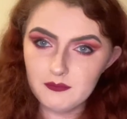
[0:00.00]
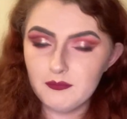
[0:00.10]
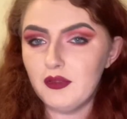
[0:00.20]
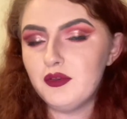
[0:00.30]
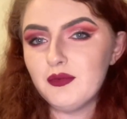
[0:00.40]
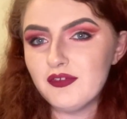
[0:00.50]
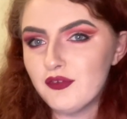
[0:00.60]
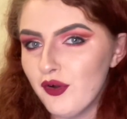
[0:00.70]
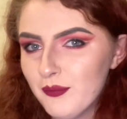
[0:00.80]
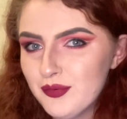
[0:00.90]
put to a
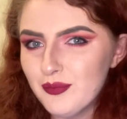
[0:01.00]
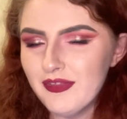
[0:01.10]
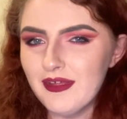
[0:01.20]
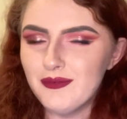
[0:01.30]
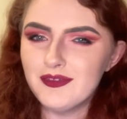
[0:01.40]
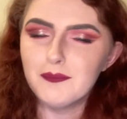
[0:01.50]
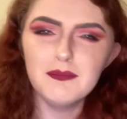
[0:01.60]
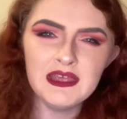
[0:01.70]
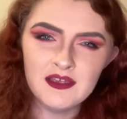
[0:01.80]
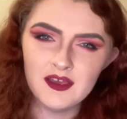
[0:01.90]
stop when there was a
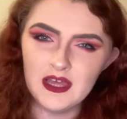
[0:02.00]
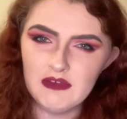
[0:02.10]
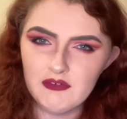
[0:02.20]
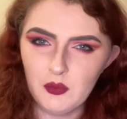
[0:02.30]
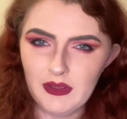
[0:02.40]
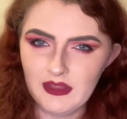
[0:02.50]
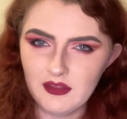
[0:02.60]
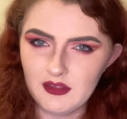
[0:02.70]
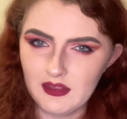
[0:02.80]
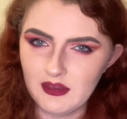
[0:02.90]
big
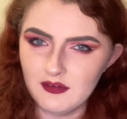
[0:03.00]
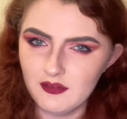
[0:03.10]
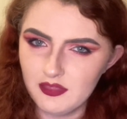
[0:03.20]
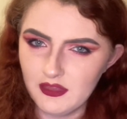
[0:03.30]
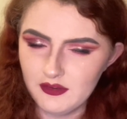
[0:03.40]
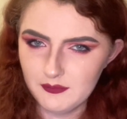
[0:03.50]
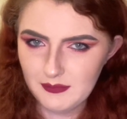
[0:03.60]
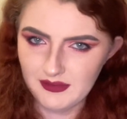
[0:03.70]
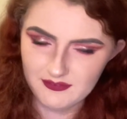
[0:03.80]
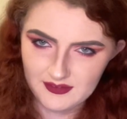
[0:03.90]
earthquake in Thunder
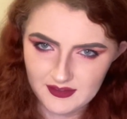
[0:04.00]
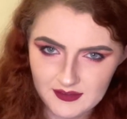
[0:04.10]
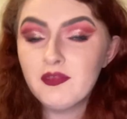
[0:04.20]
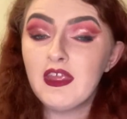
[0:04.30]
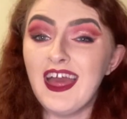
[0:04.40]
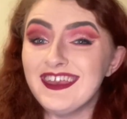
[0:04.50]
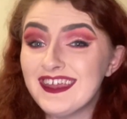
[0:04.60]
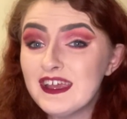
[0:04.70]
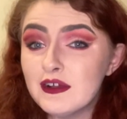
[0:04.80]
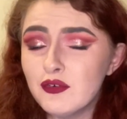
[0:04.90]
Mesa, and it
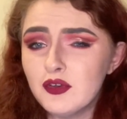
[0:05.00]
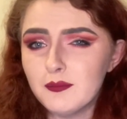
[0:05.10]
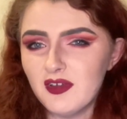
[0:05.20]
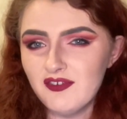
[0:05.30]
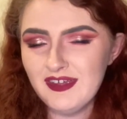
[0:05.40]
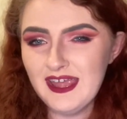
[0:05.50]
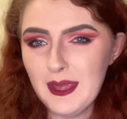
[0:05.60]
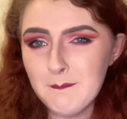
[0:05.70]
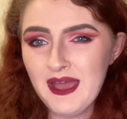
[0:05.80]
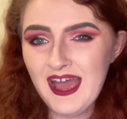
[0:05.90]
killed both
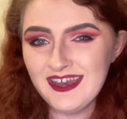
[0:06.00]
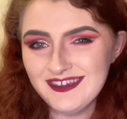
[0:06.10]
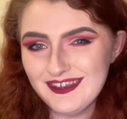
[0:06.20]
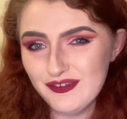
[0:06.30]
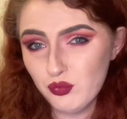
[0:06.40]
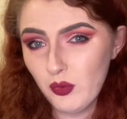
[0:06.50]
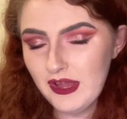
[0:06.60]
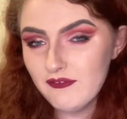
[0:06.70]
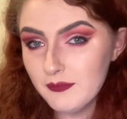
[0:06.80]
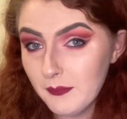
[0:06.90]
him and his
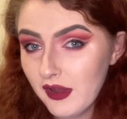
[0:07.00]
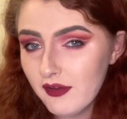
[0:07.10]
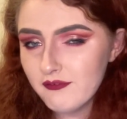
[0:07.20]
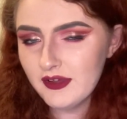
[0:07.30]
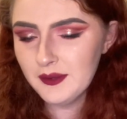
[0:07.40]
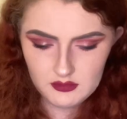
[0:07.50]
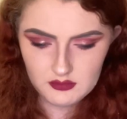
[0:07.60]
wife Martha.